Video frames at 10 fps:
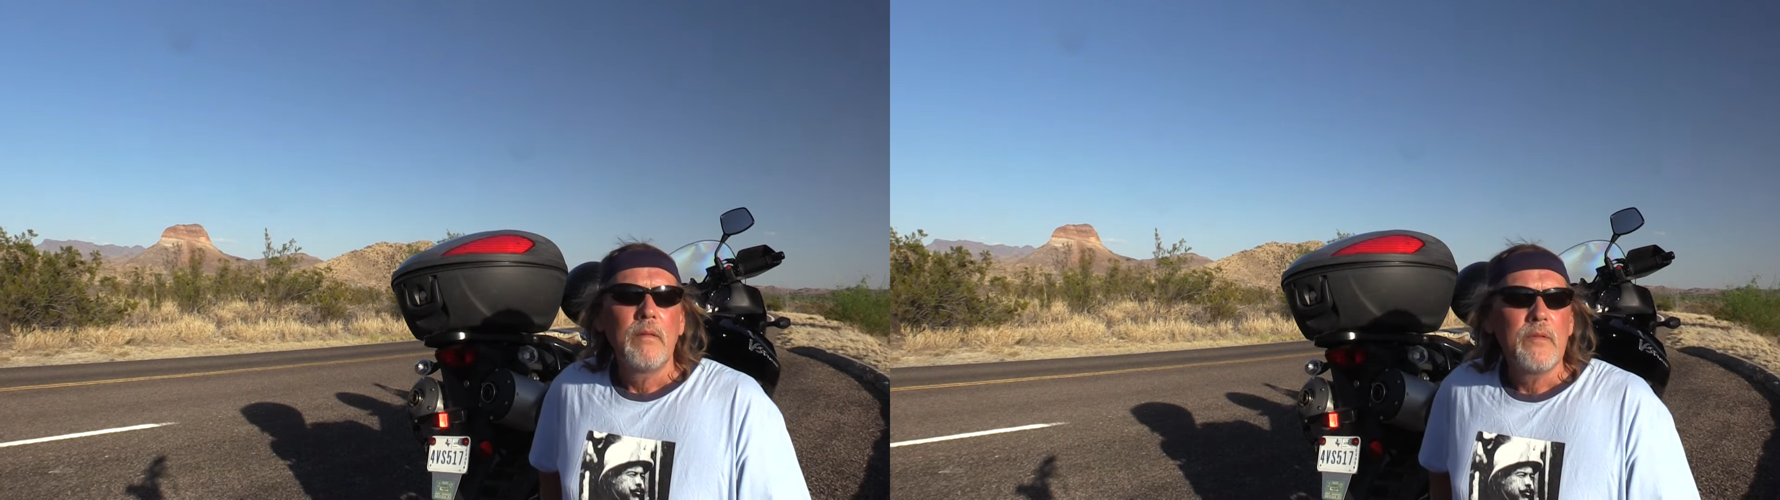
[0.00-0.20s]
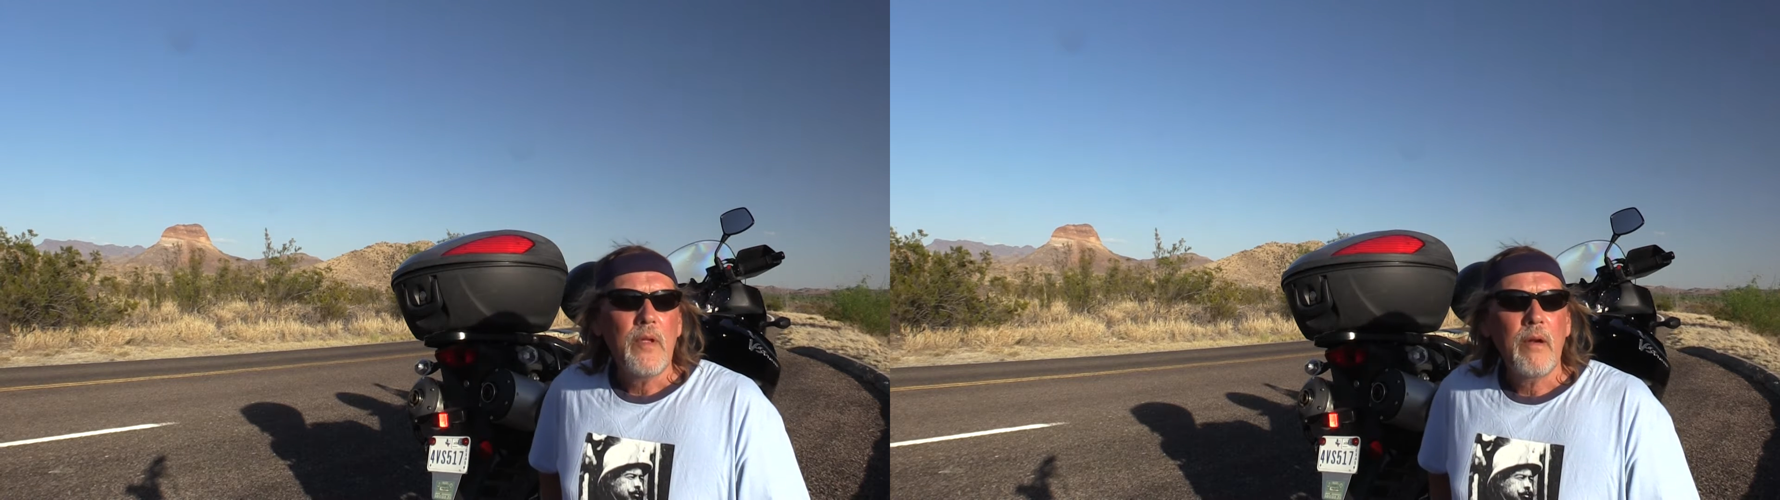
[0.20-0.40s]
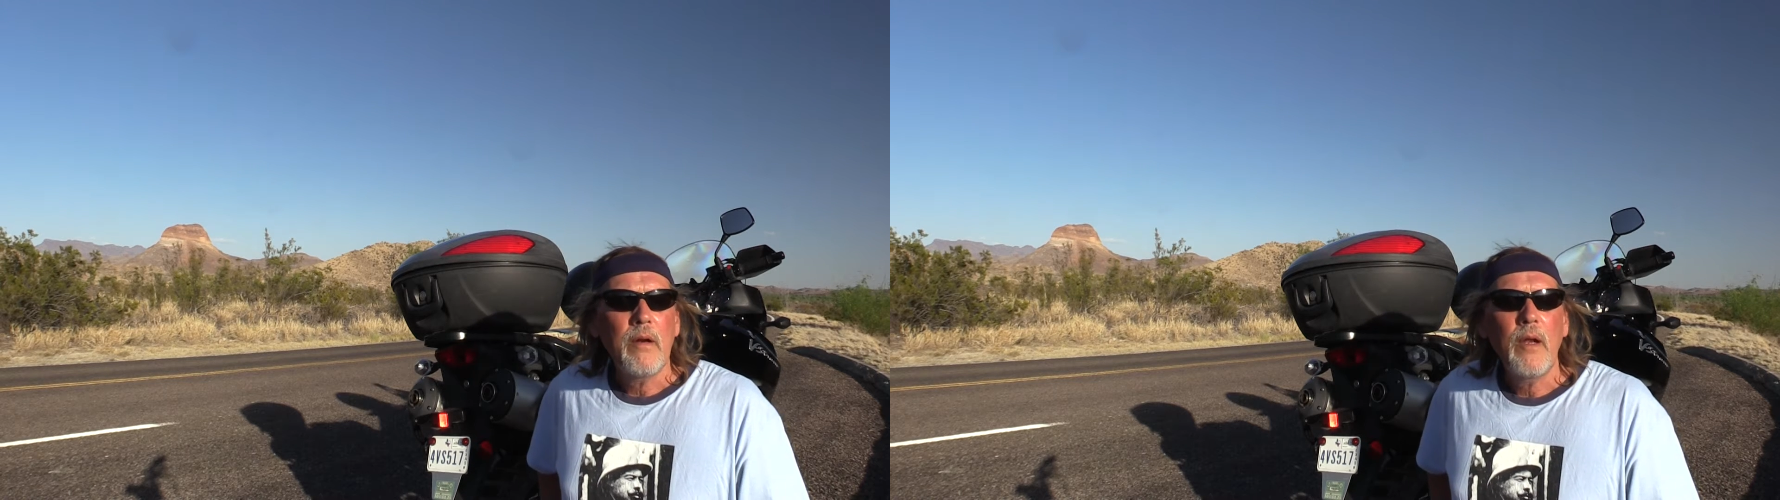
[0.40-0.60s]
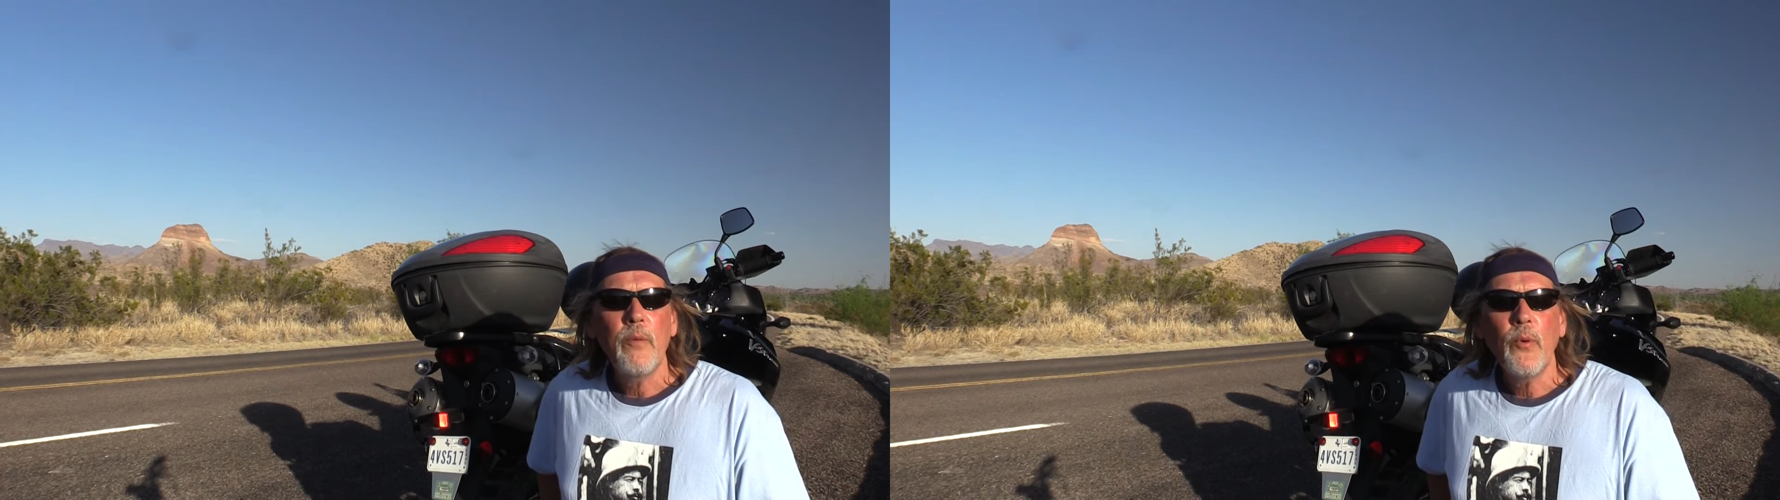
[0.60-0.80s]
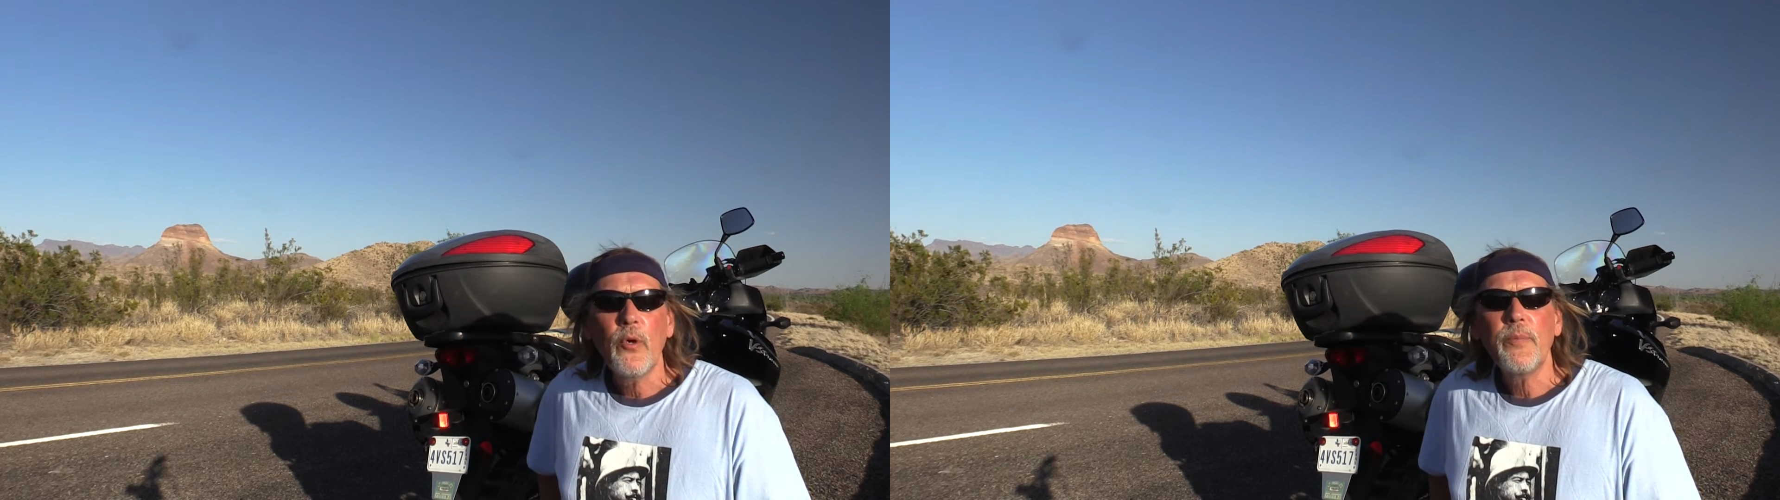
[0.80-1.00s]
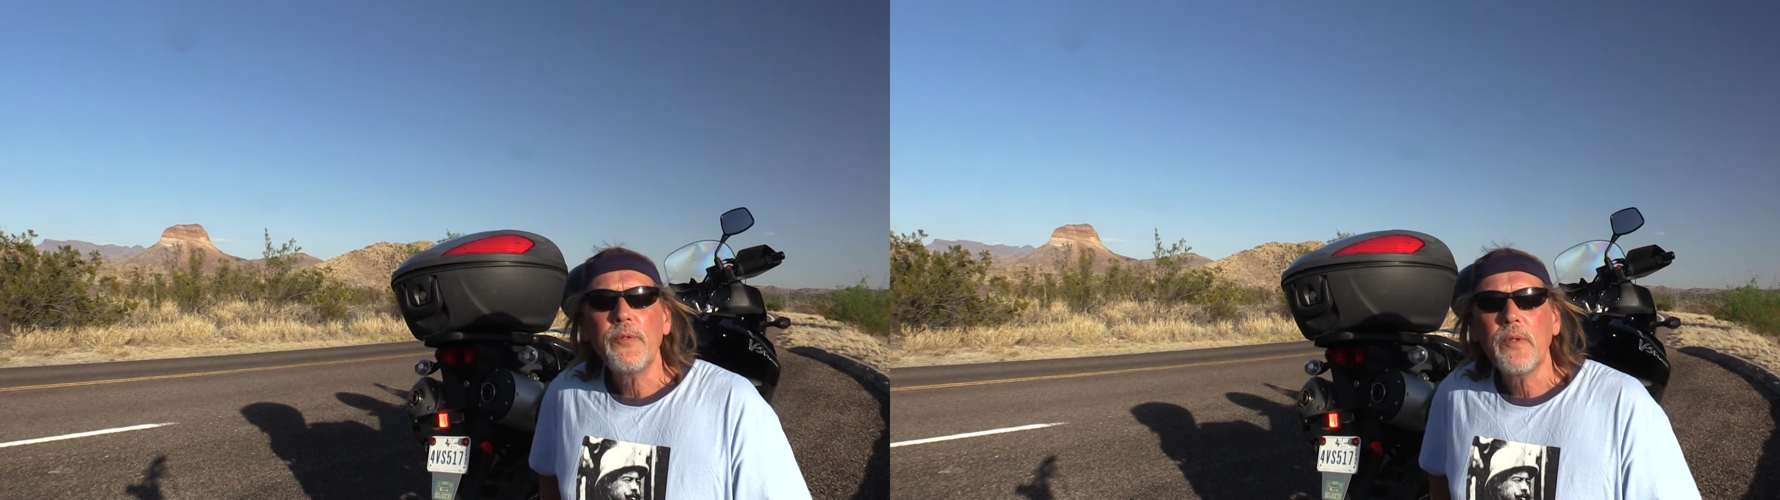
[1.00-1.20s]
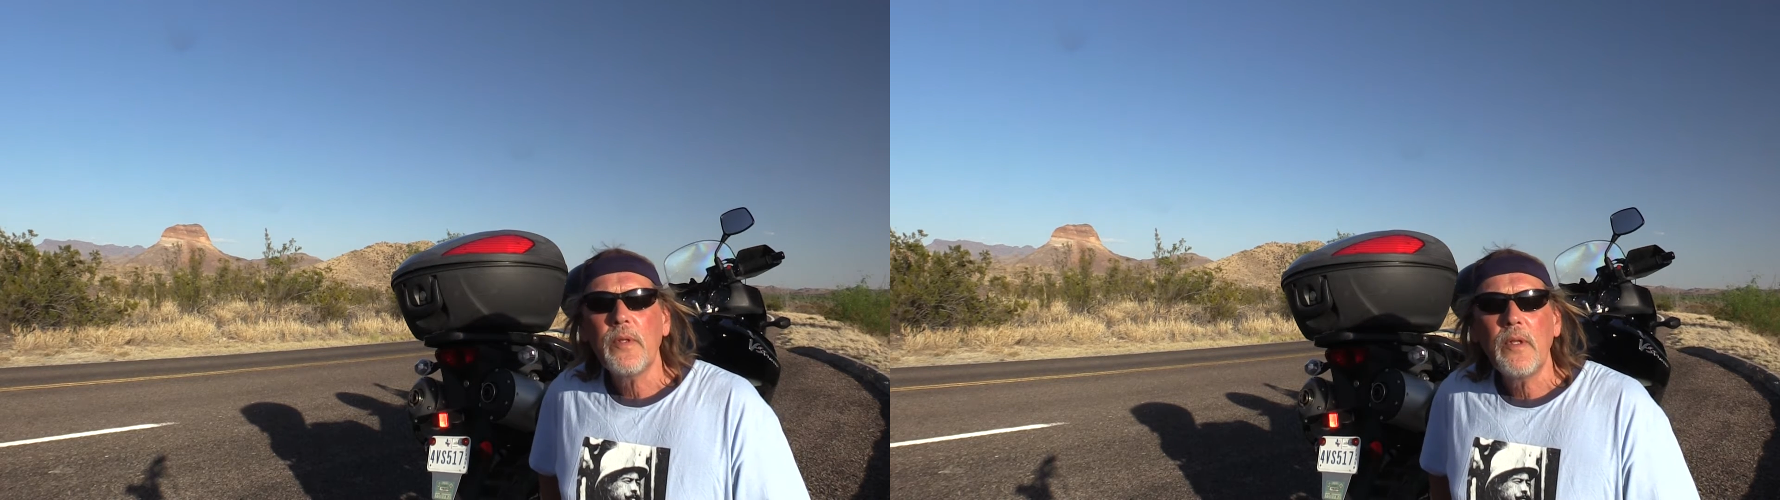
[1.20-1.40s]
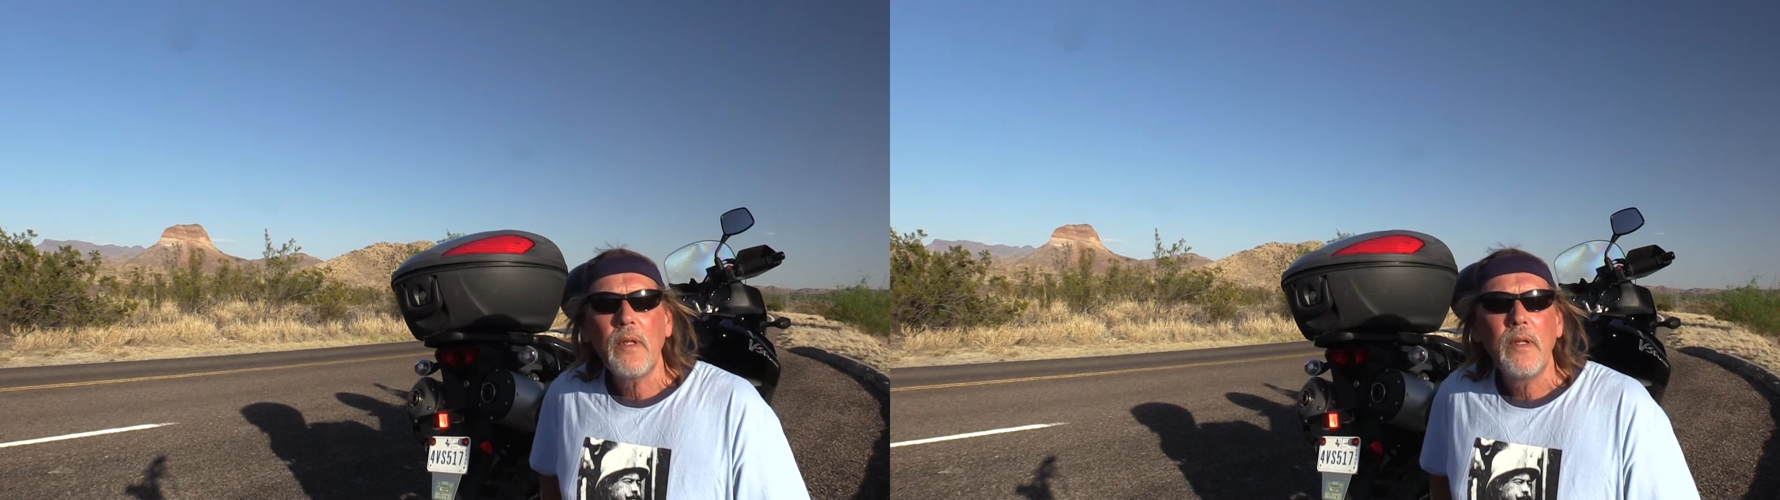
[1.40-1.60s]
Saturday night border
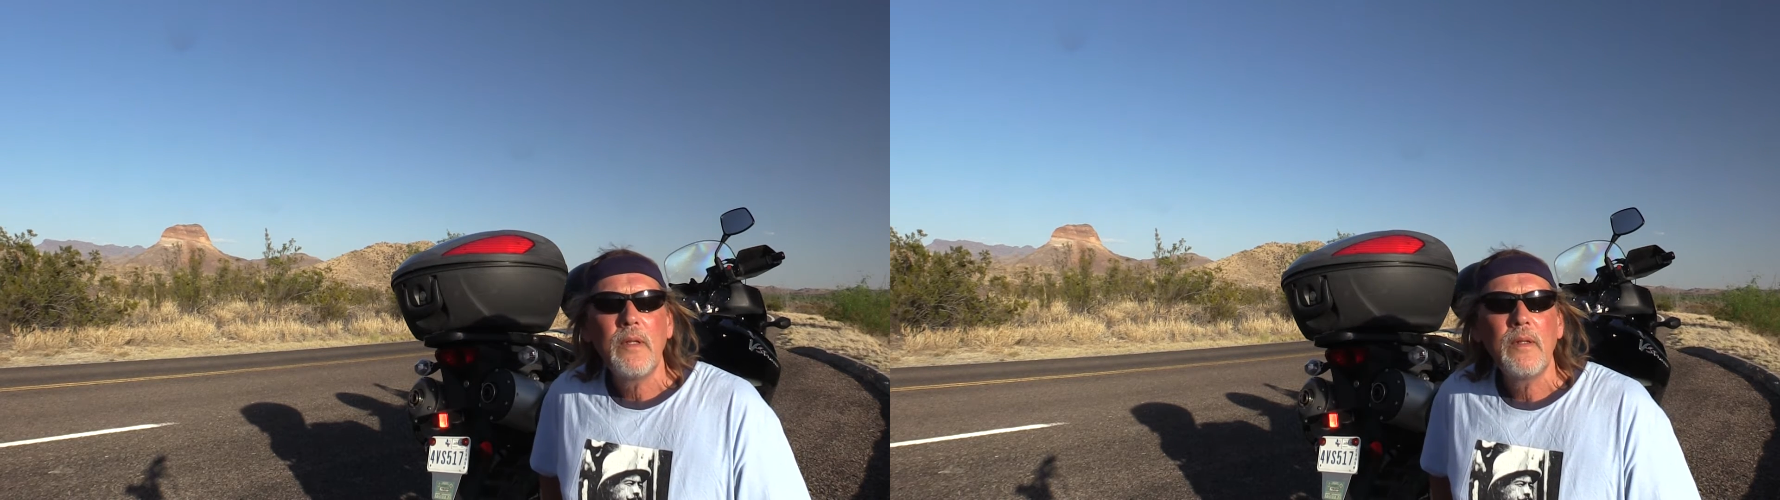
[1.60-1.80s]
patrol.